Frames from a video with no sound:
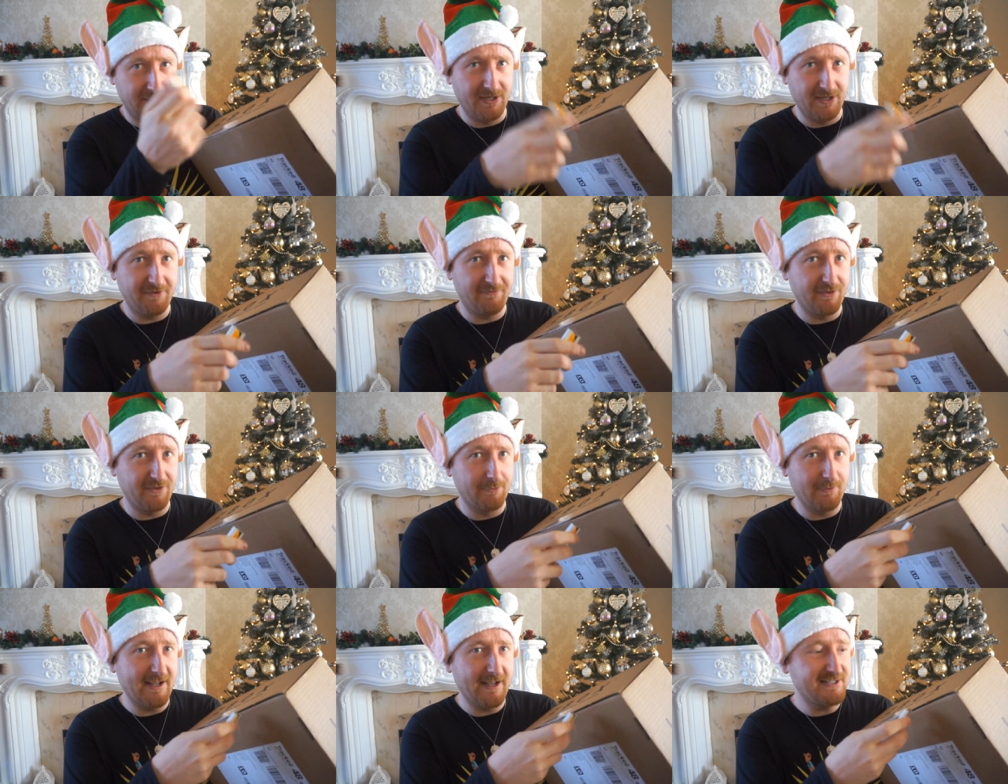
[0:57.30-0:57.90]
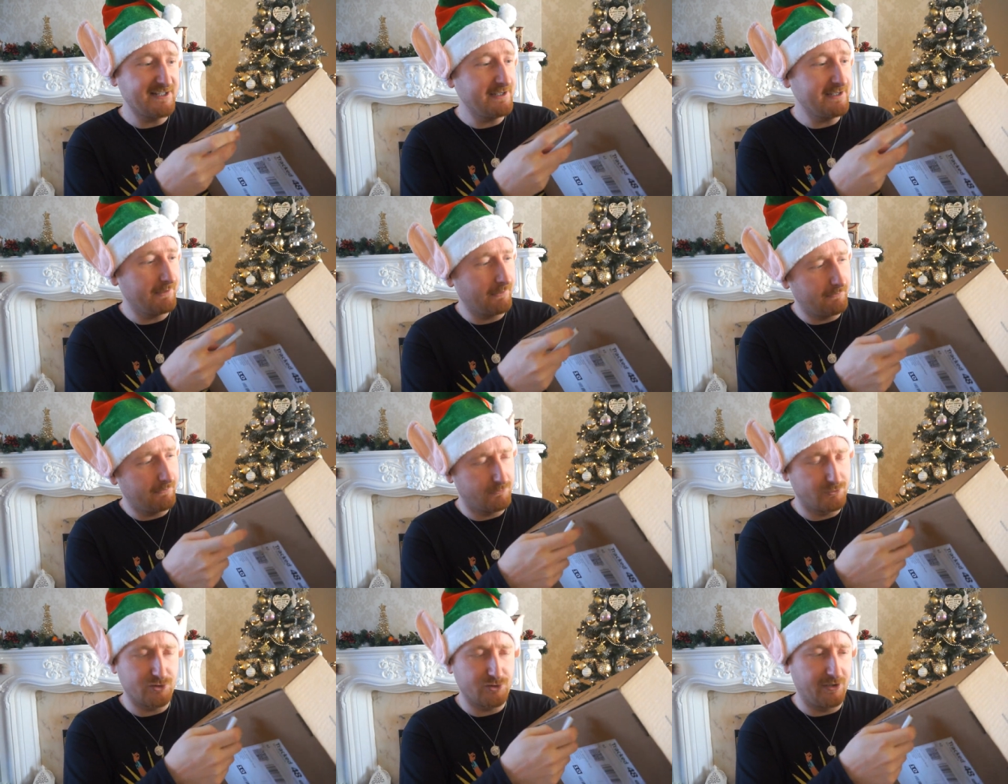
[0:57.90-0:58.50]
Got the knife already. I
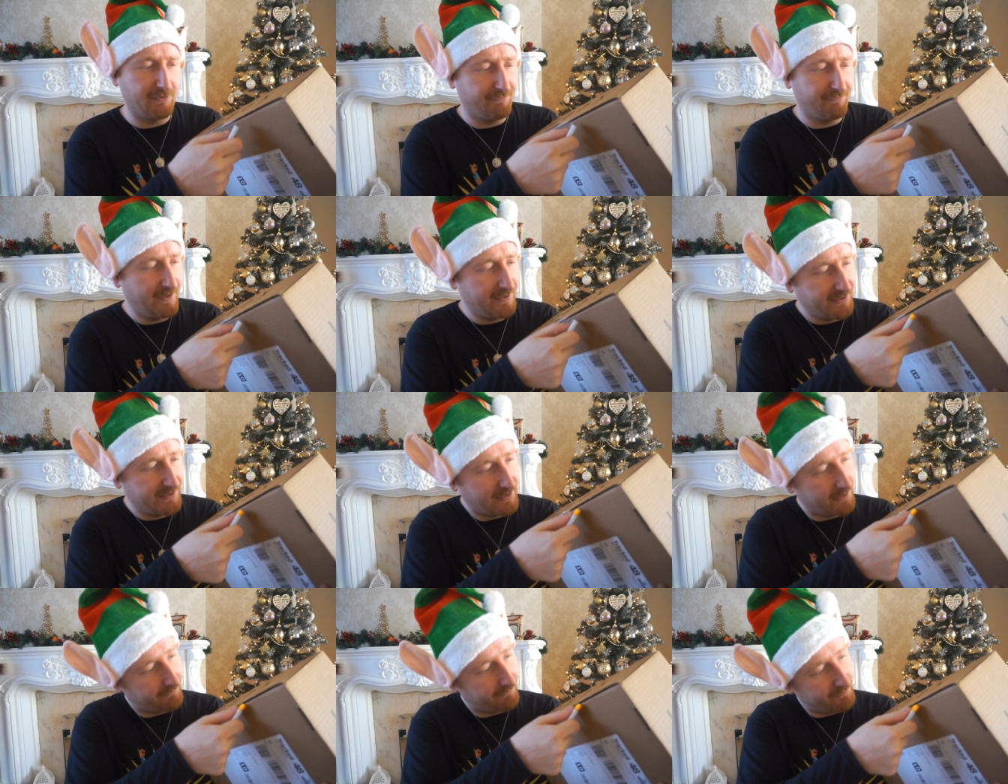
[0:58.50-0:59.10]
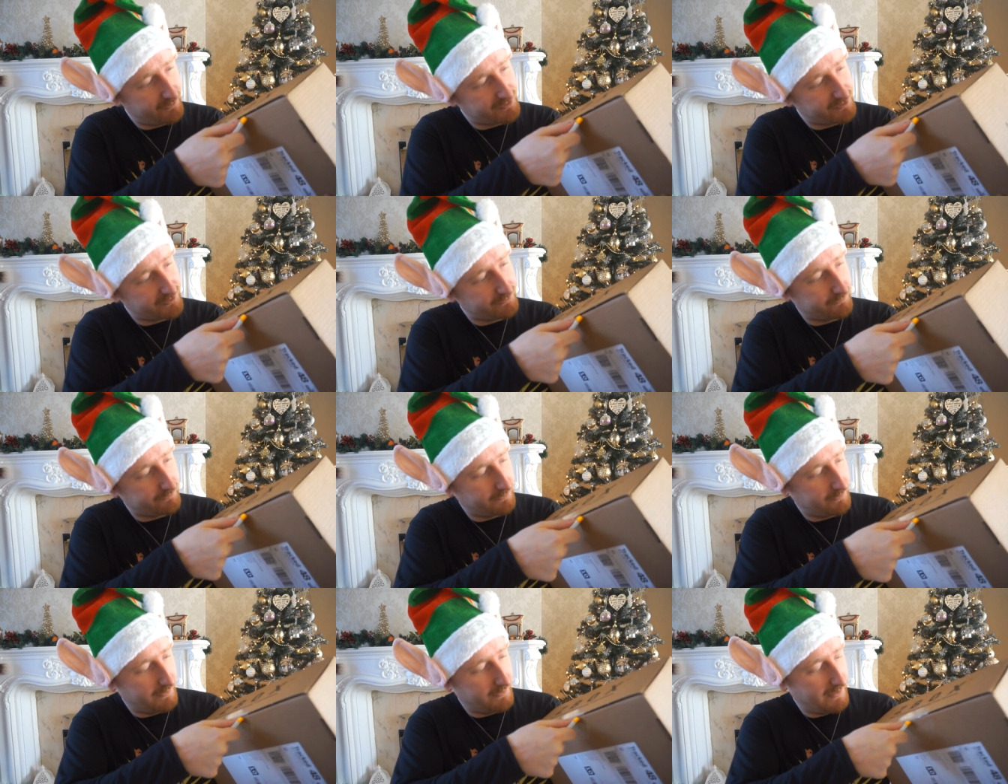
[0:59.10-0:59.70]
was trying to find that at first.
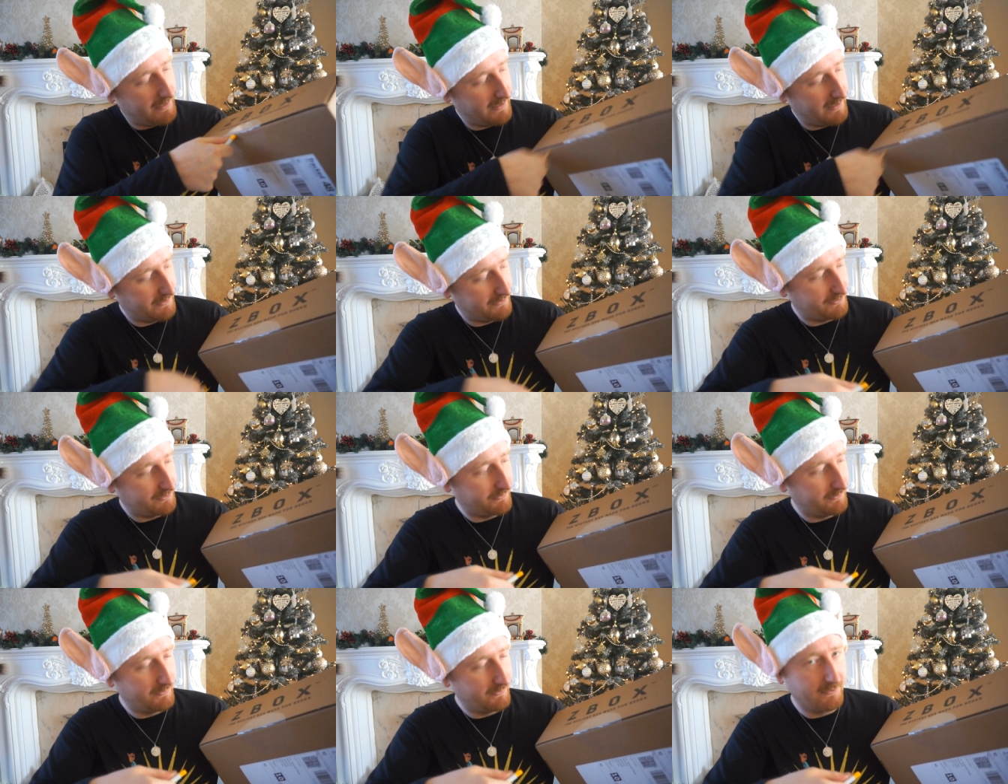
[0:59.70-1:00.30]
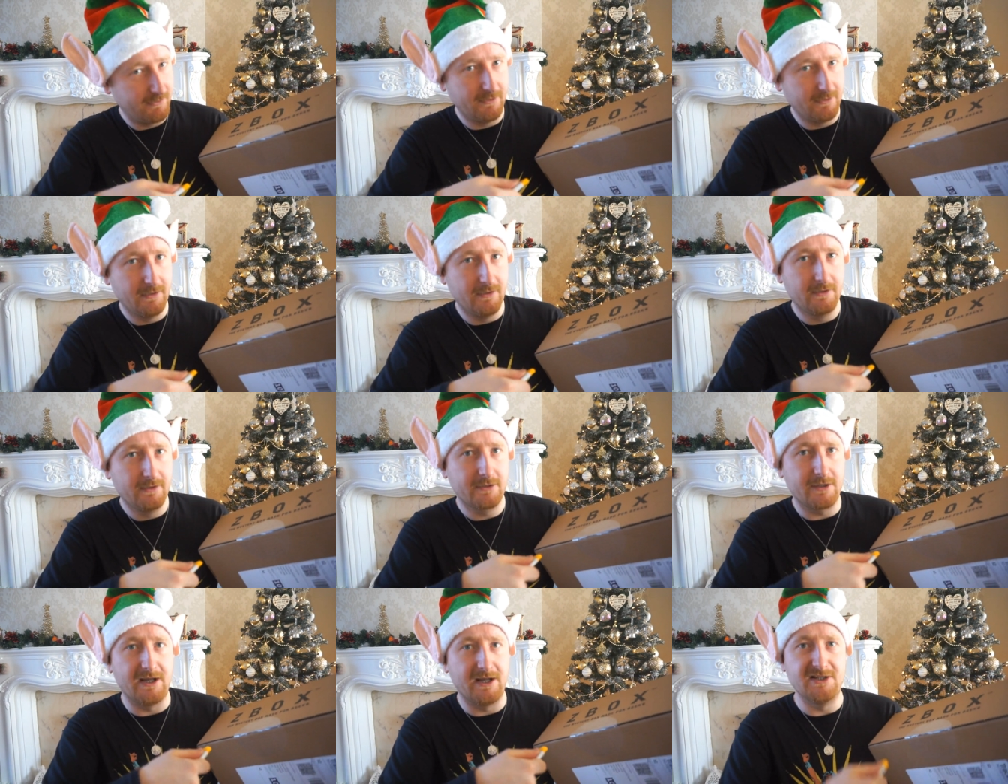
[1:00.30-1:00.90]

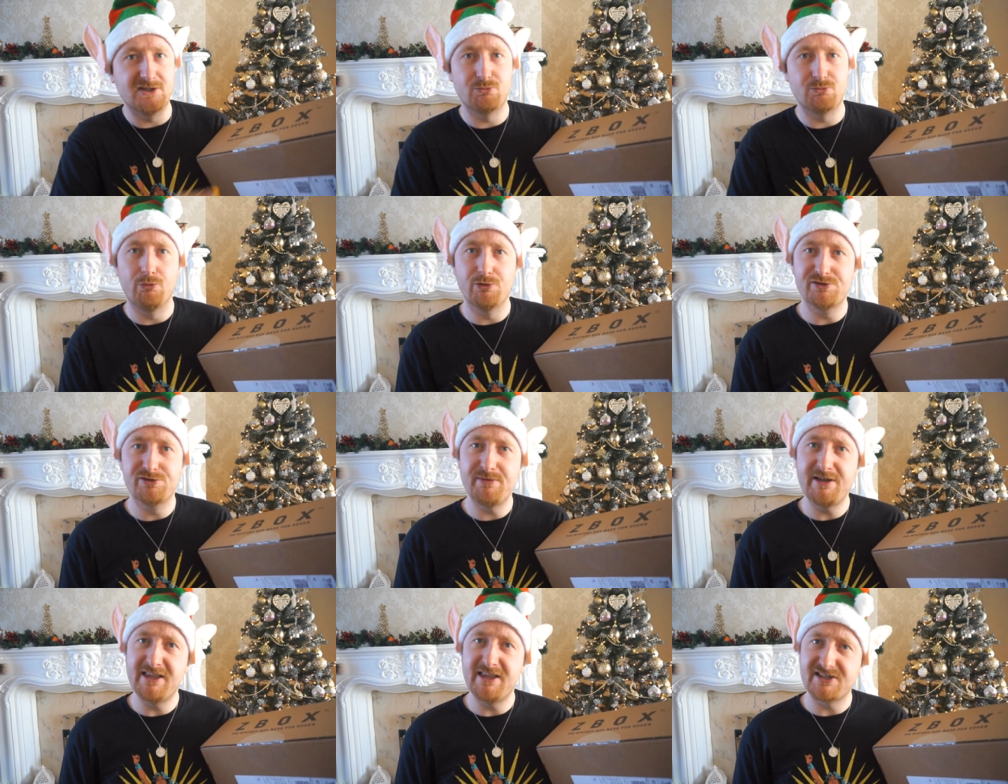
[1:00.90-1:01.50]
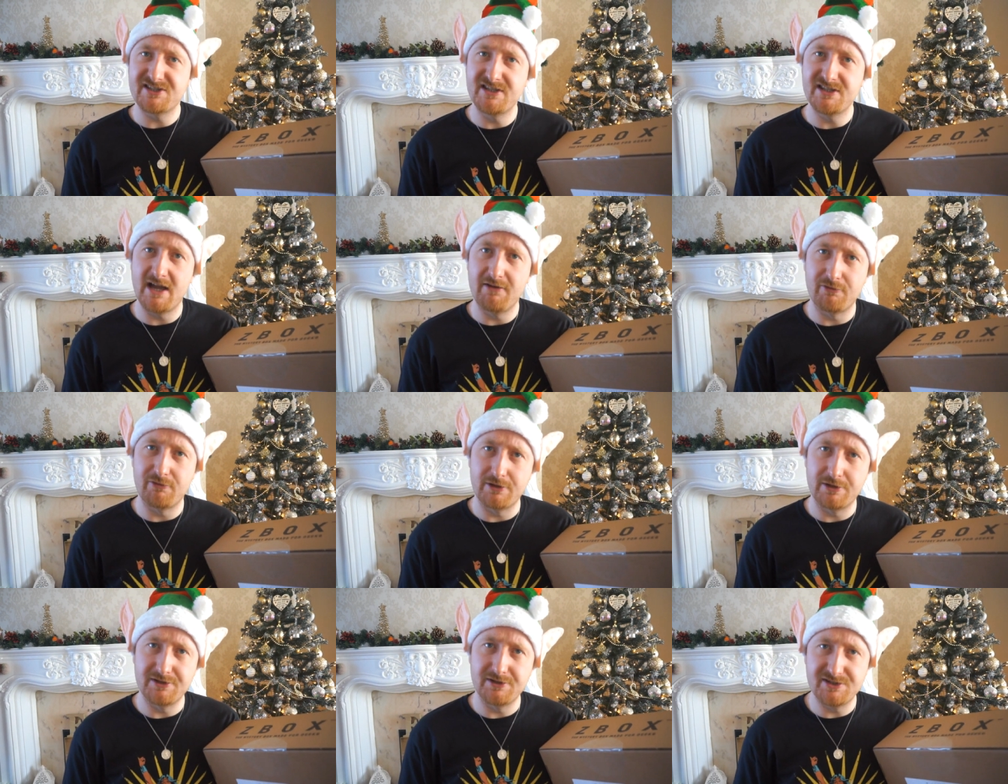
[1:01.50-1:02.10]
Cutting towards me, that's
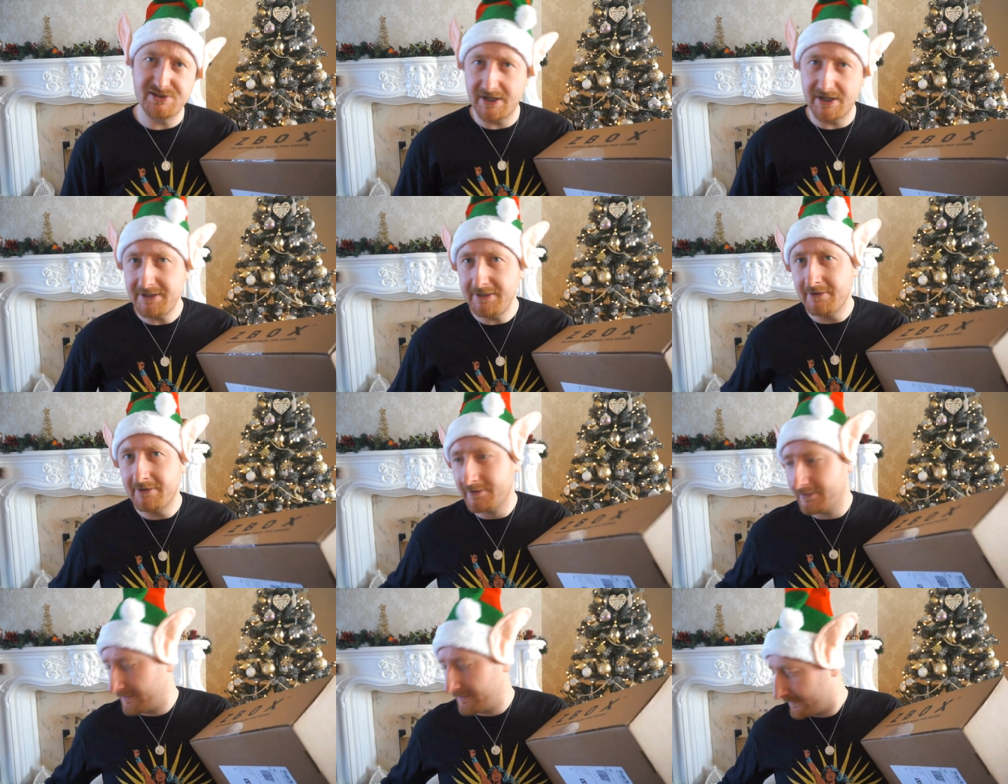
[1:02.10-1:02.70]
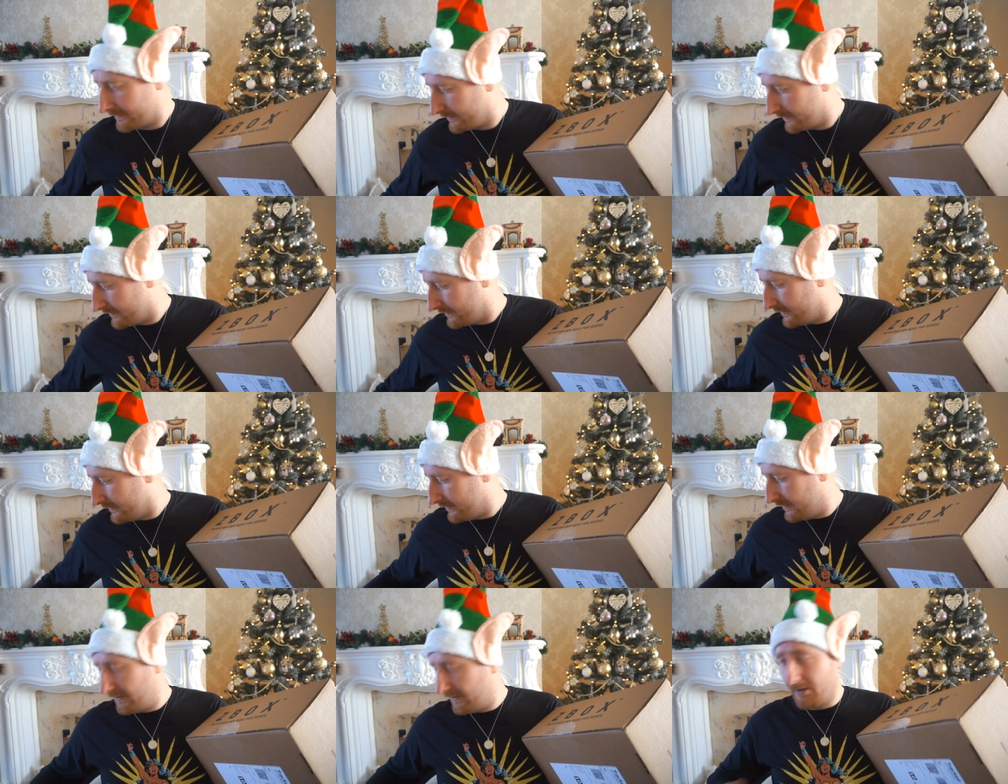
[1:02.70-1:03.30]
never a good sign.
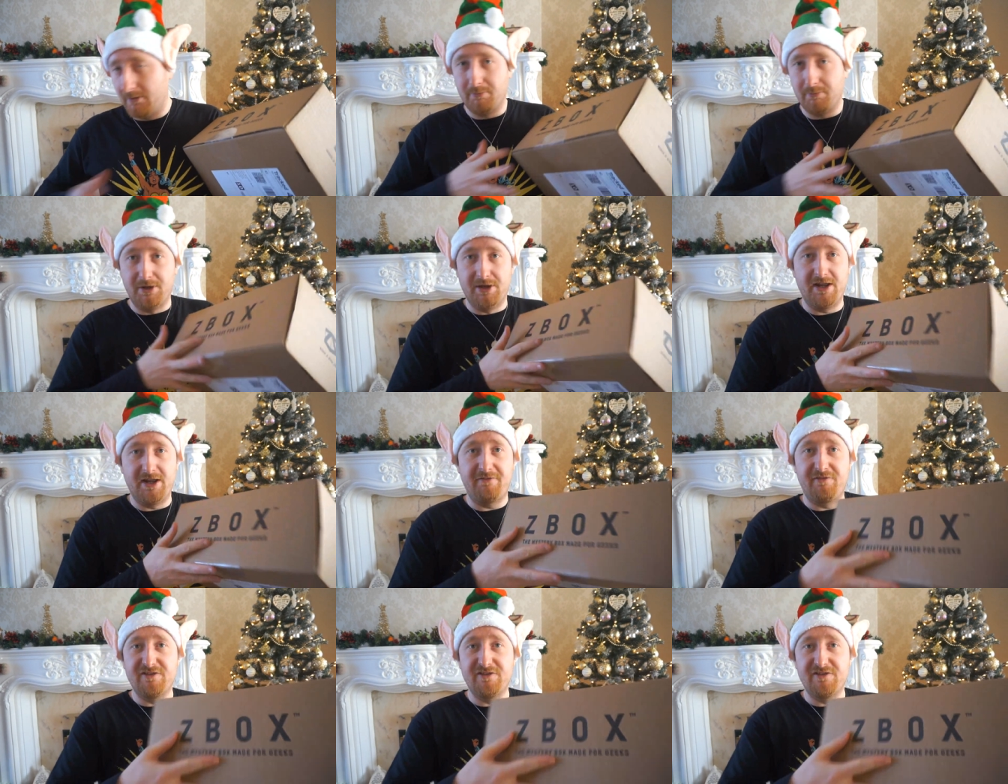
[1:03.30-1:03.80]
The